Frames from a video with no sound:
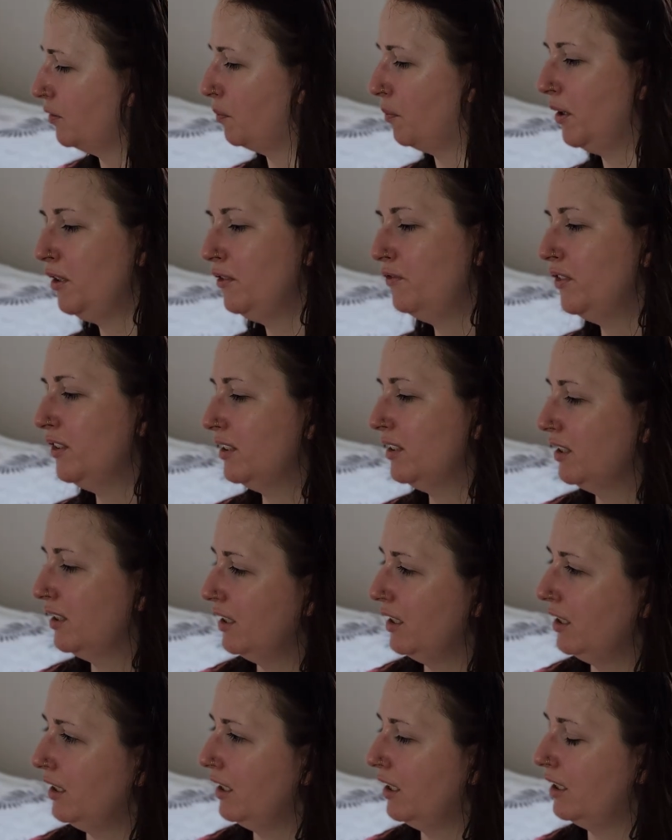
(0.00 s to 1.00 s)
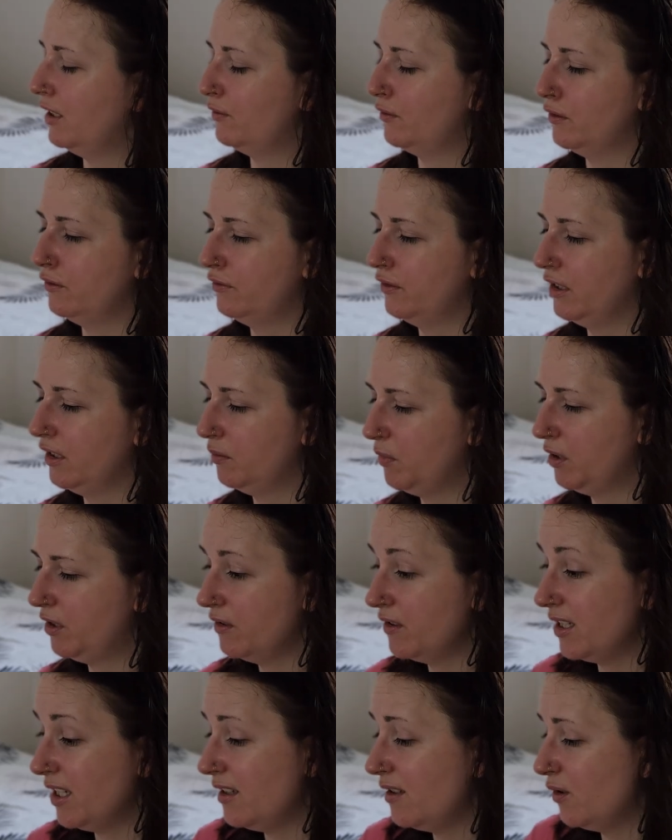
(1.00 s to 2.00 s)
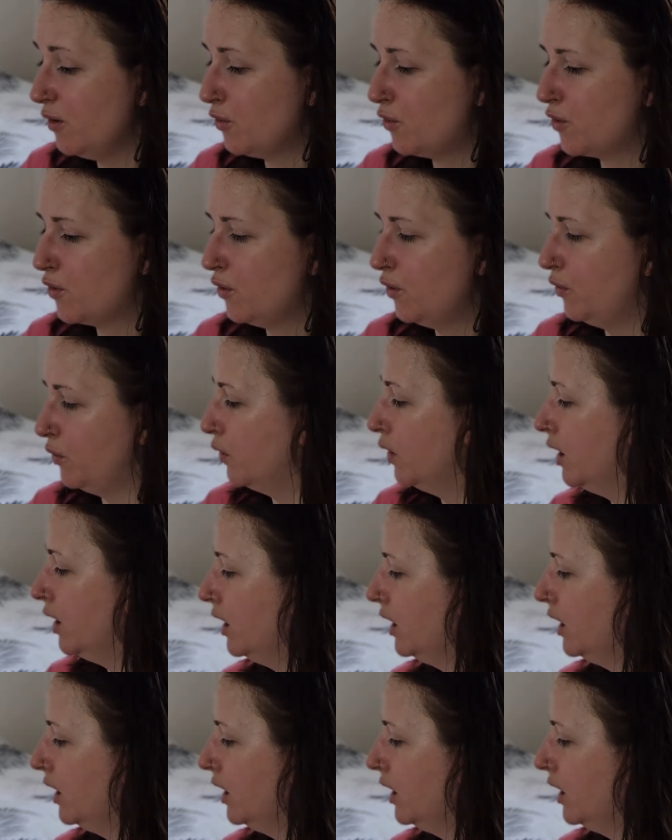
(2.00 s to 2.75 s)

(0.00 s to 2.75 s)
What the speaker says: perfectly and everything, because that's not true.